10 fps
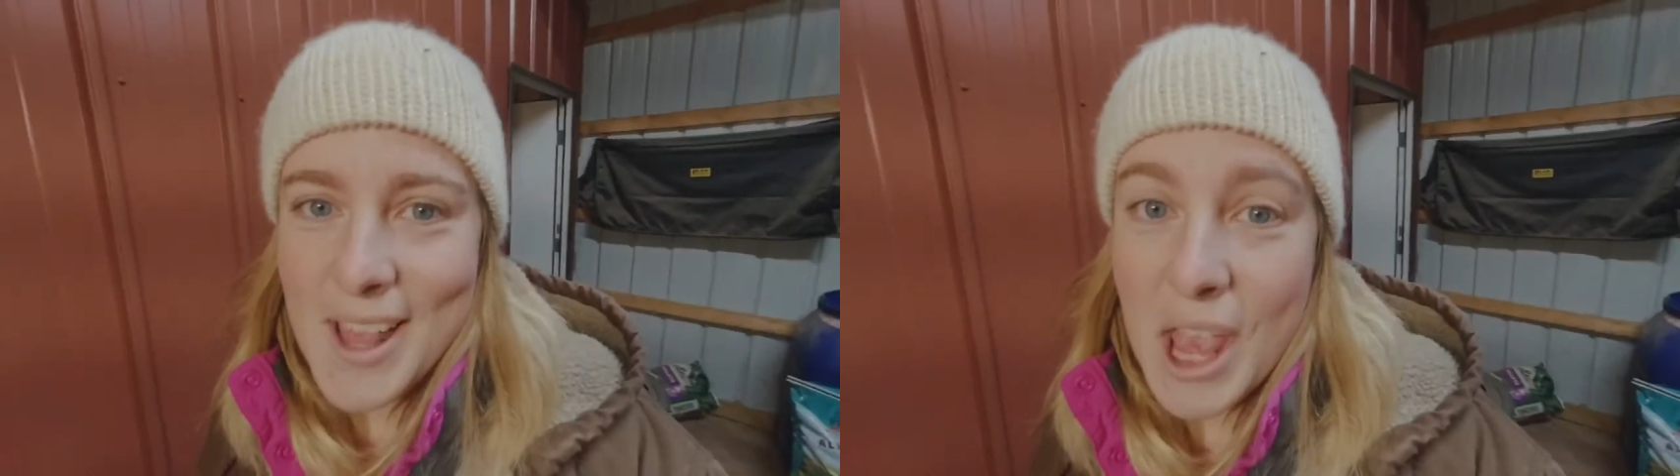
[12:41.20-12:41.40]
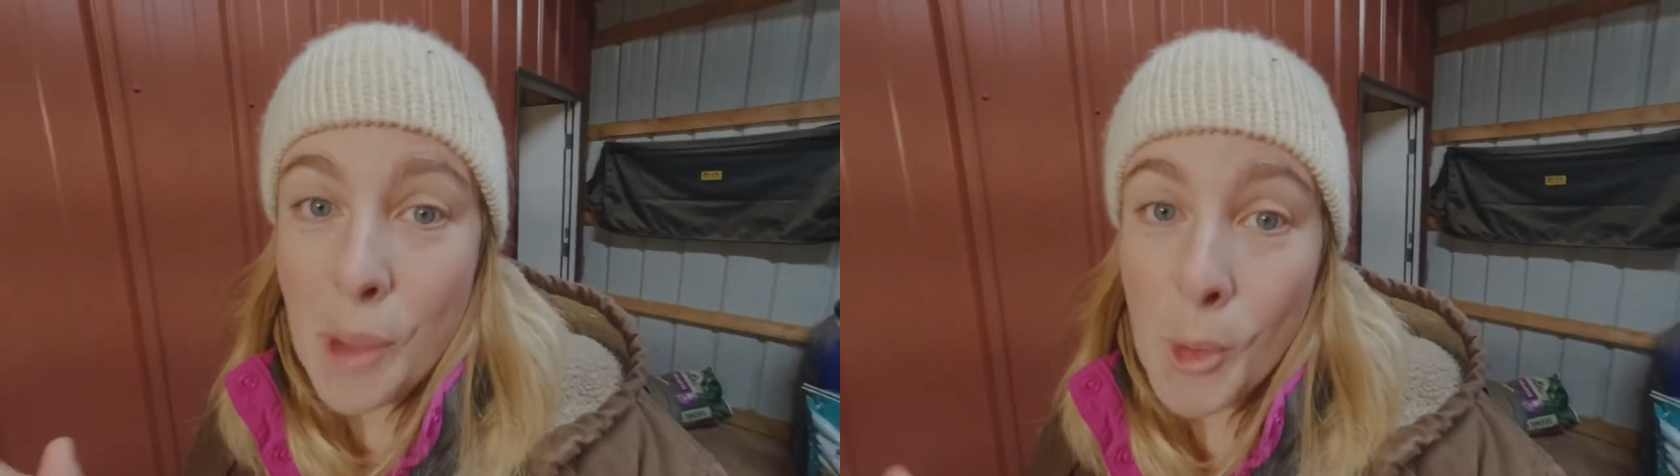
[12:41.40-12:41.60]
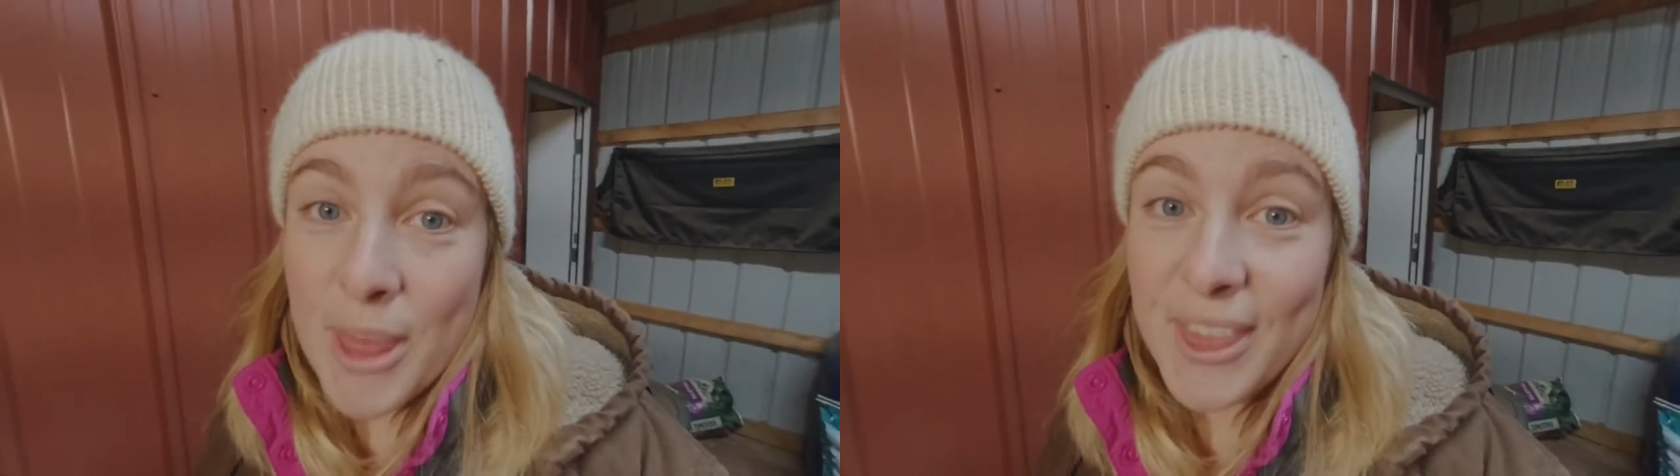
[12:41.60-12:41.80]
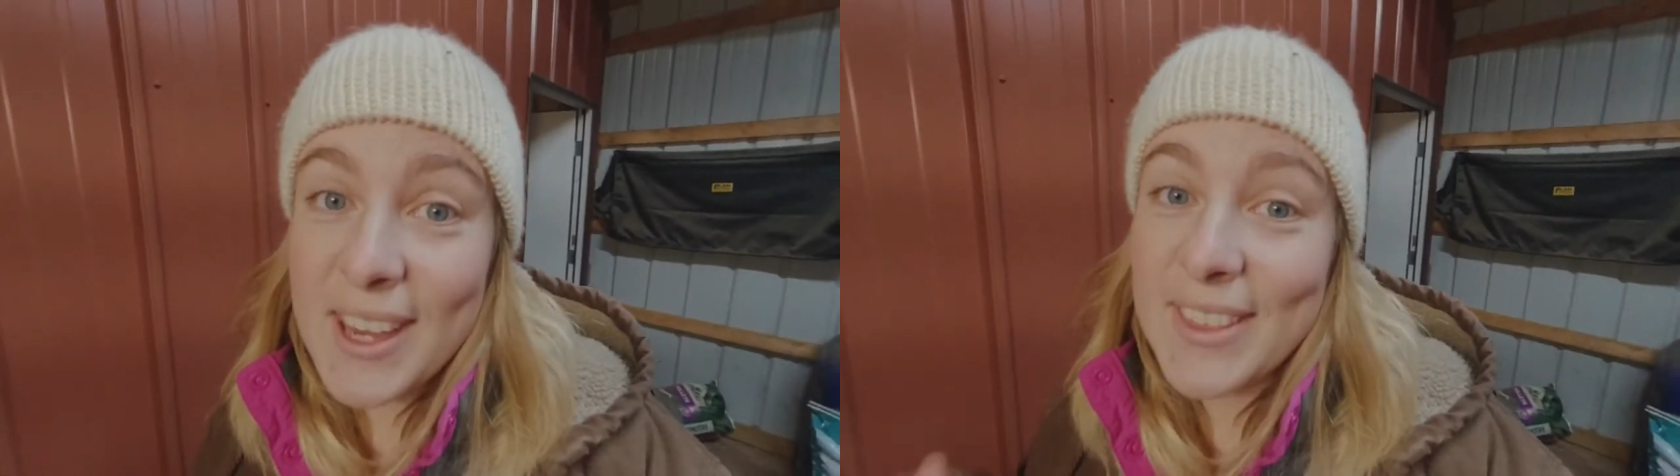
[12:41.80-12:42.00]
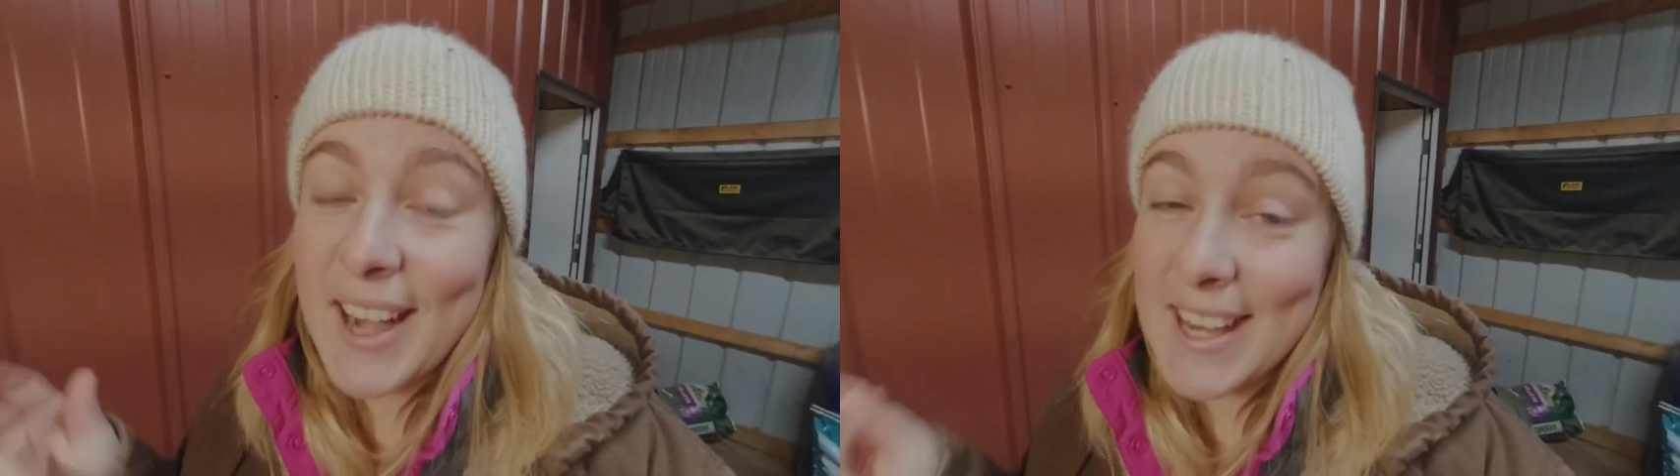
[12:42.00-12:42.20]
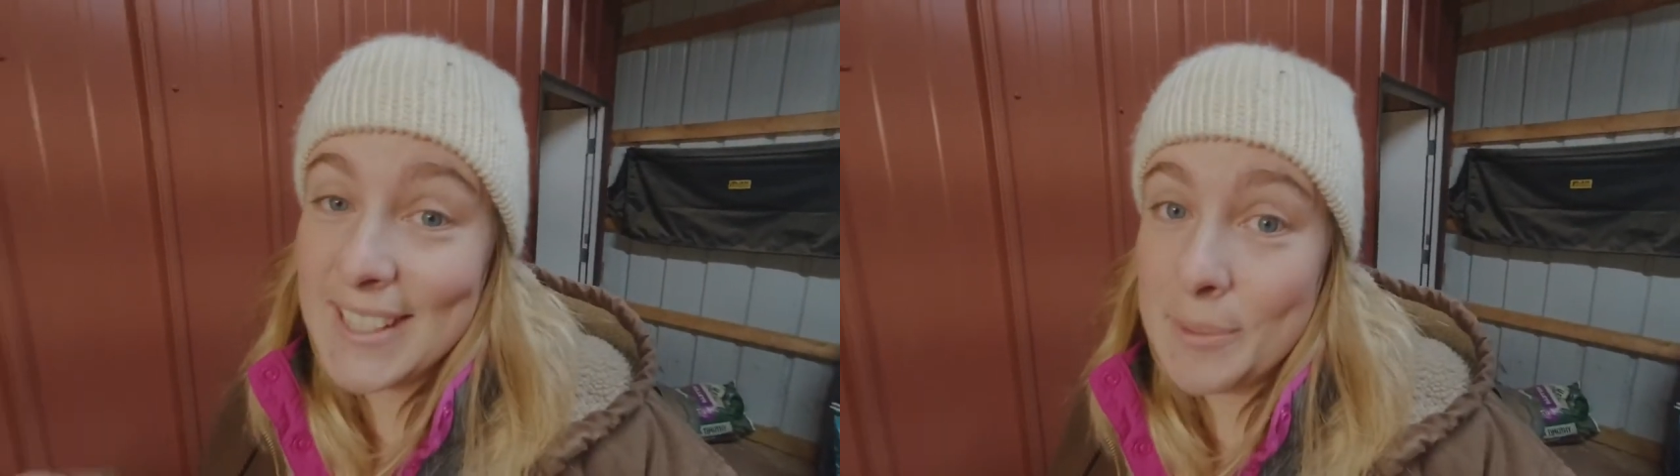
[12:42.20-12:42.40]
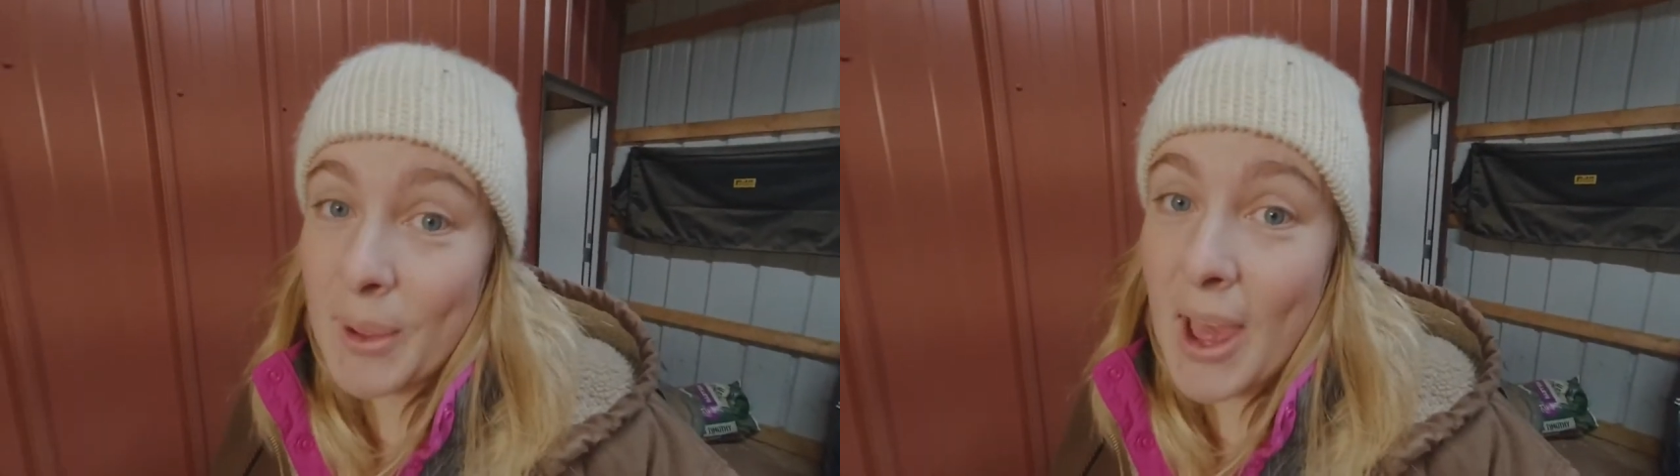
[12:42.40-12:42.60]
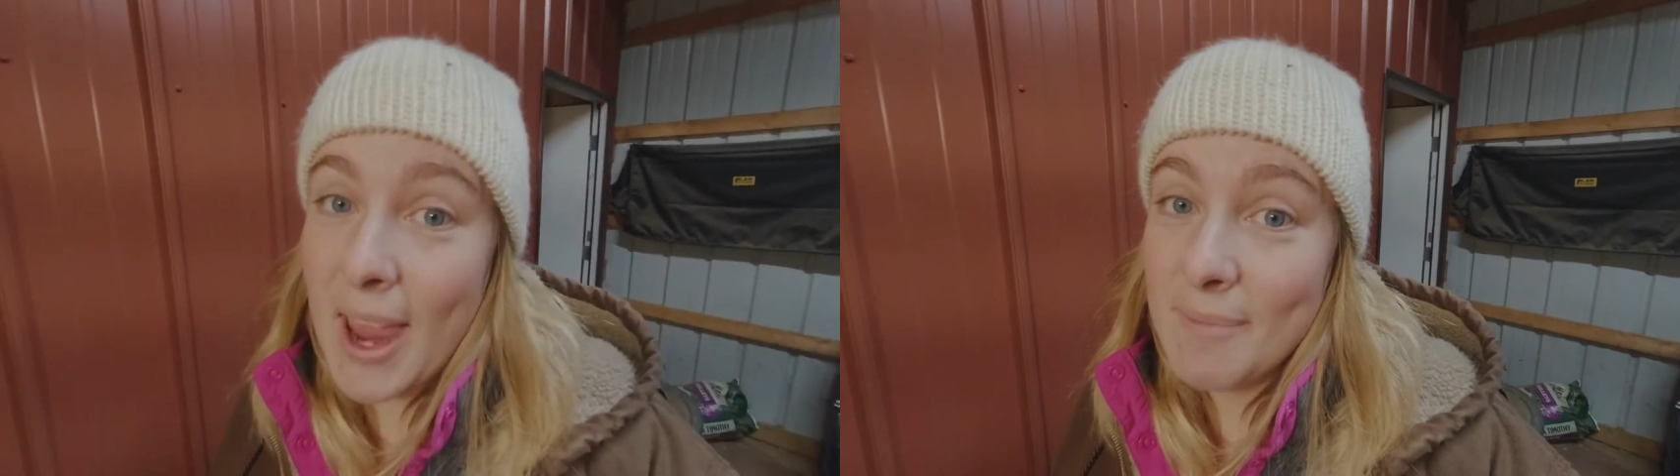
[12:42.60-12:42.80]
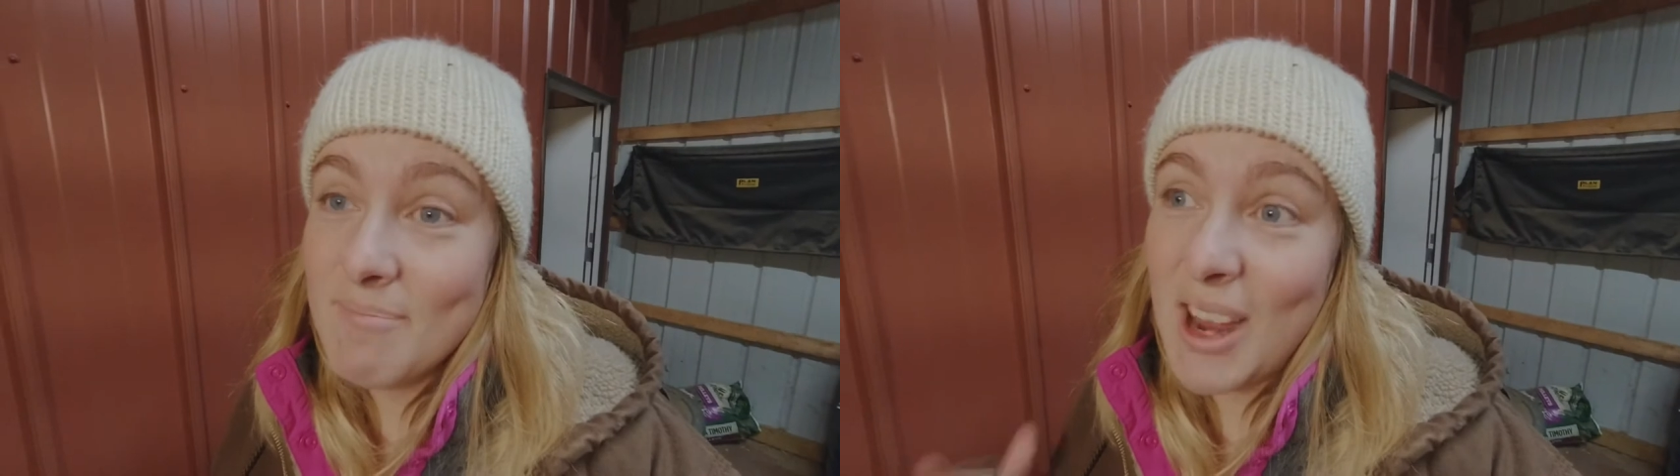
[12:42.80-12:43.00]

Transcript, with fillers: And one thing that I did buy